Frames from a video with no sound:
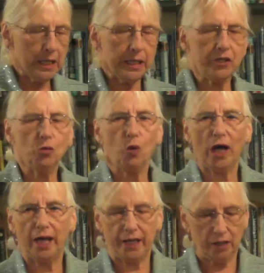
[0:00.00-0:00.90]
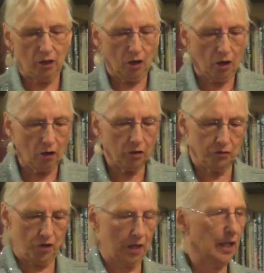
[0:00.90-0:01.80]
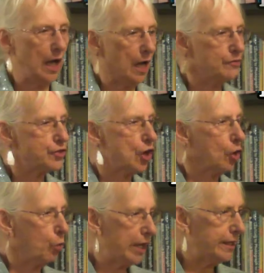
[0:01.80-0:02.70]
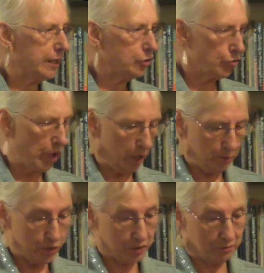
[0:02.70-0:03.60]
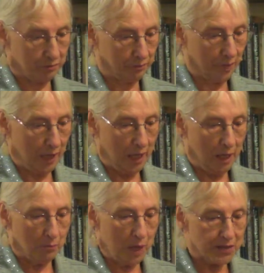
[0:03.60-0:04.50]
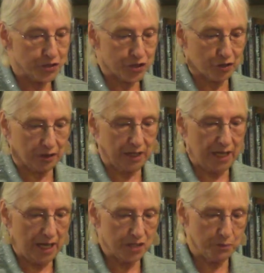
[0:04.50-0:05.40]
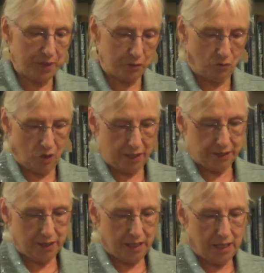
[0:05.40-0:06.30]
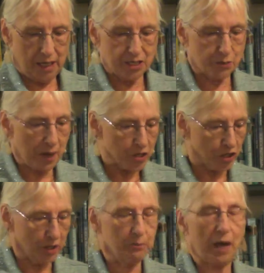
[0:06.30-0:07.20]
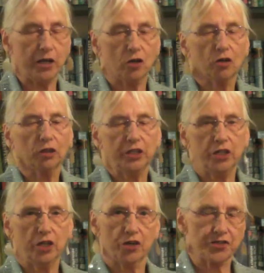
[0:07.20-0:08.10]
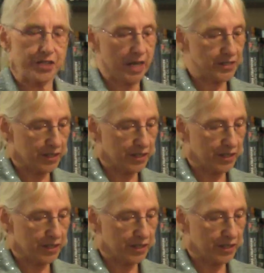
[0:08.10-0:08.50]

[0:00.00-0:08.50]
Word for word: In a way, all of our lives are waking dreams. Mine certainly has been one, especially my early years as a